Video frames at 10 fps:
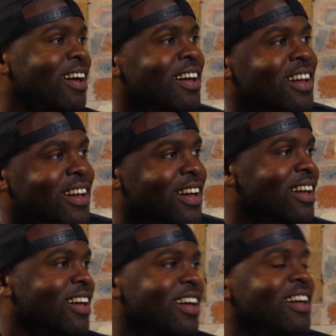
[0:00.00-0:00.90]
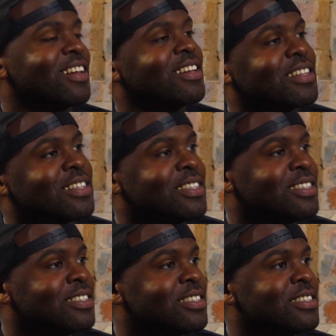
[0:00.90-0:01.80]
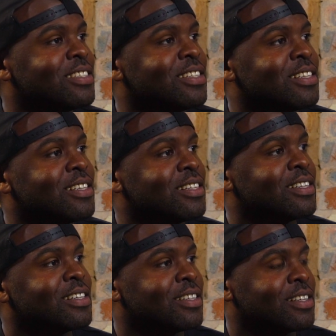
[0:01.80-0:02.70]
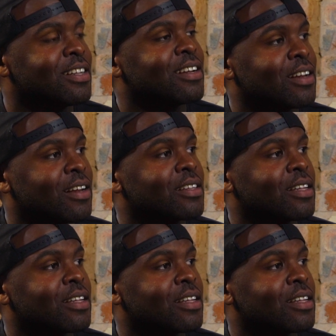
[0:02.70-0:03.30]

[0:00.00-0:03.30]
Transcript: And I just remember you being in this room, set up with all